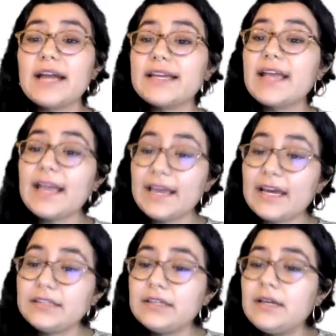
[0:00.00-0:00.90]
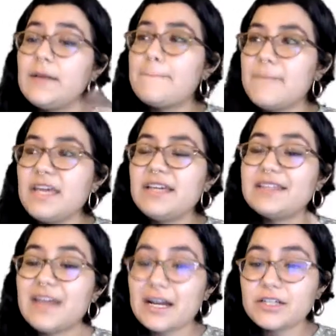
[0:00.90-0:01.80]
I can't
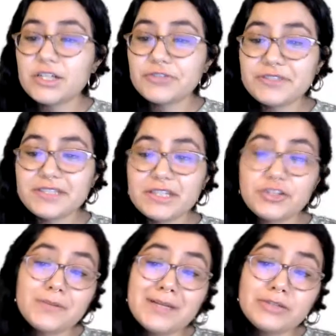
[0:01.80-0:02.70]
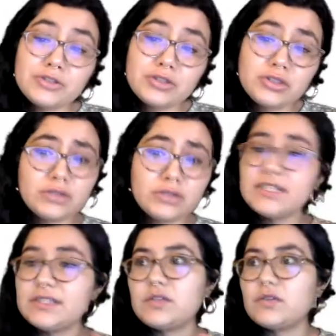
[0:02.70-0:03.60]
make that generalization about
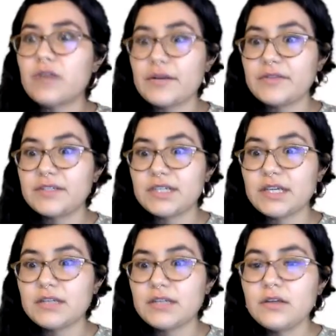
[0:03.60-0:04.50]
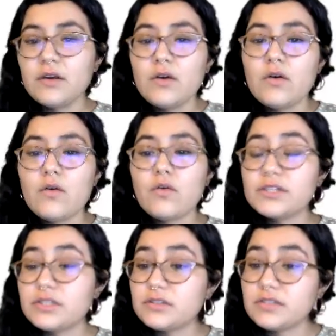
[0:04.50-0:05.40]
students throughout the state or
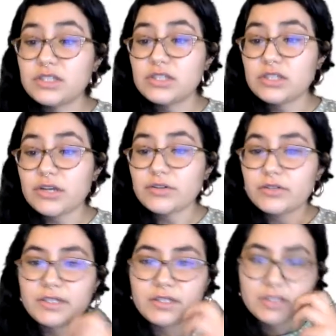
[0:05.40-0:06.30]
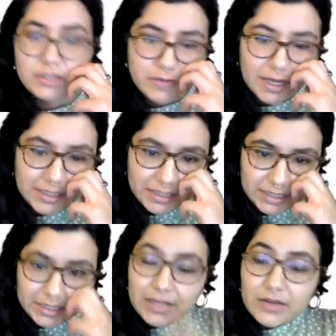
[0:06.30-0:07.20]
students in general in the US.